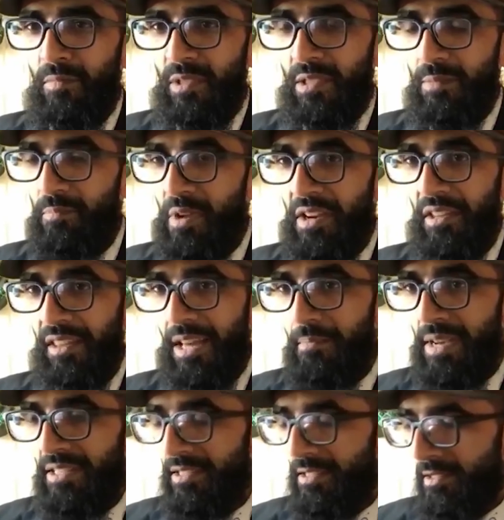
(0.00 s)
spreading that
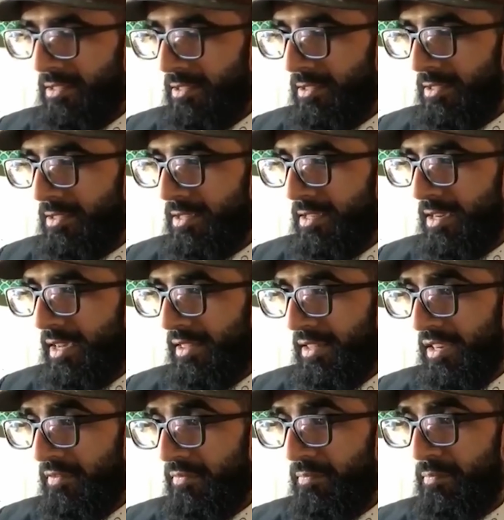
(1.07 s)
message. And
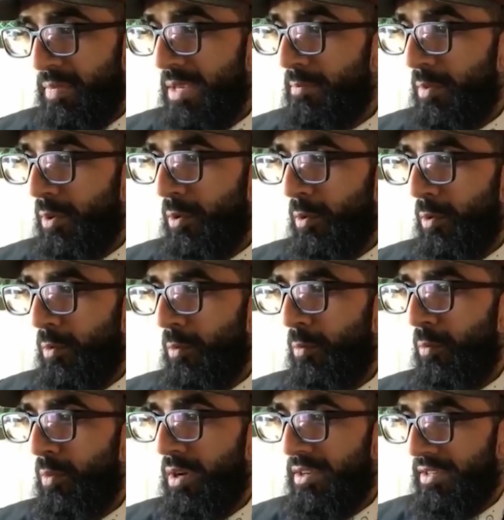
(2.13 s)
then if people
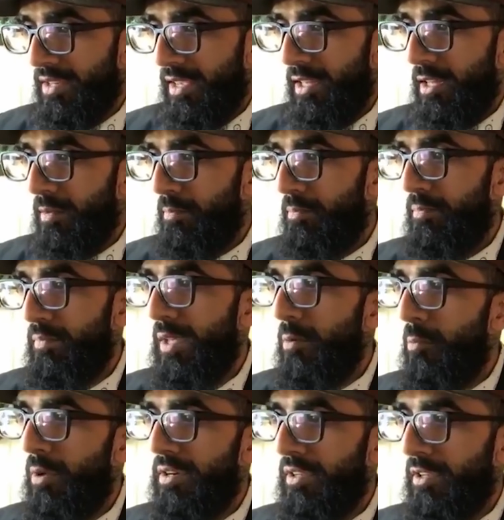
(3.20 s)
want to help, they
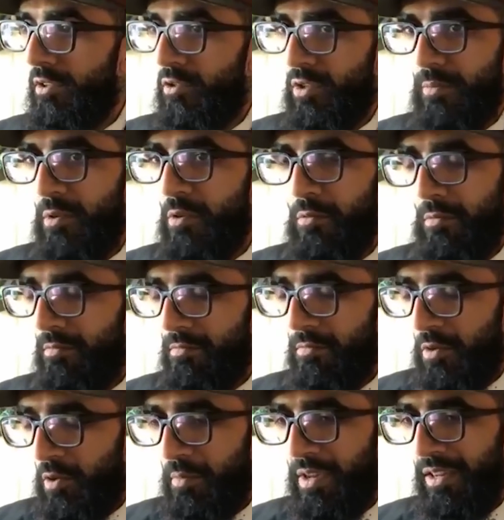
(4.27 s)
want to contribute,
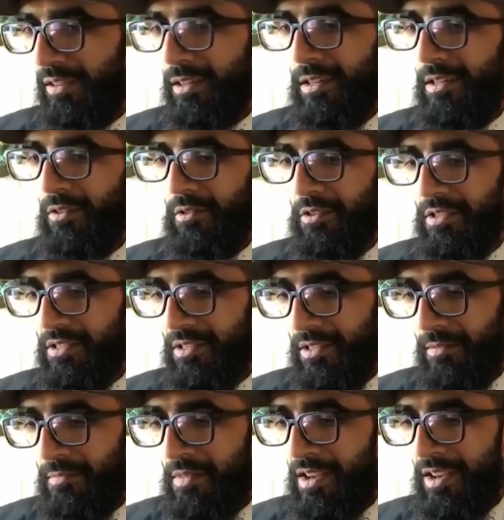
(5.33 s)
may Allah increase
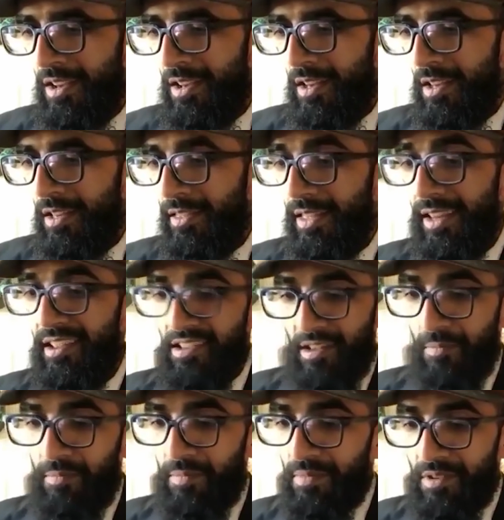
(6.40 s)
them, that
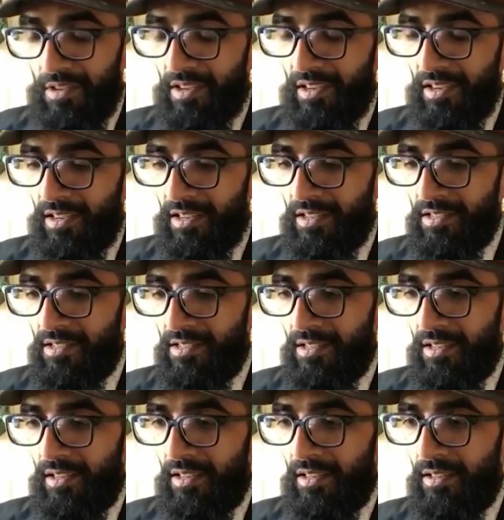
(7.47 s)
help is
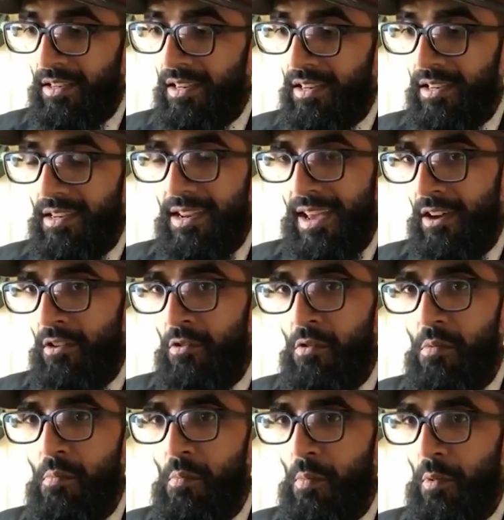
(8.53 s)
needed now
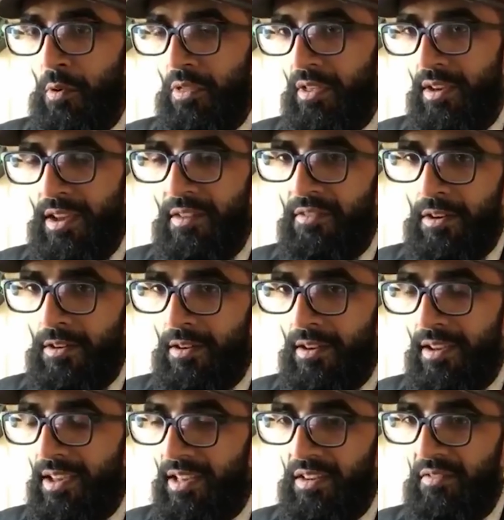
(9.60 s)
more than ever.
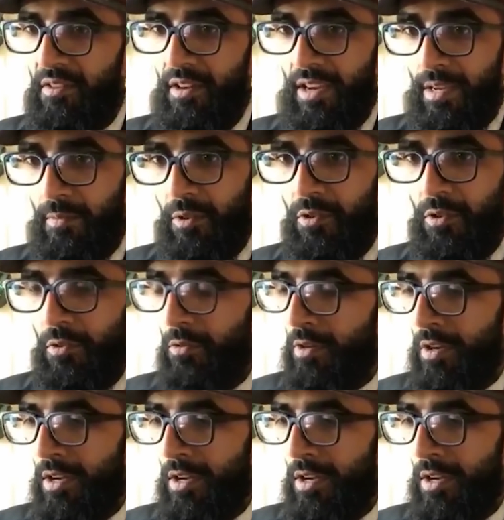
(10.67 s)
And if they're able to,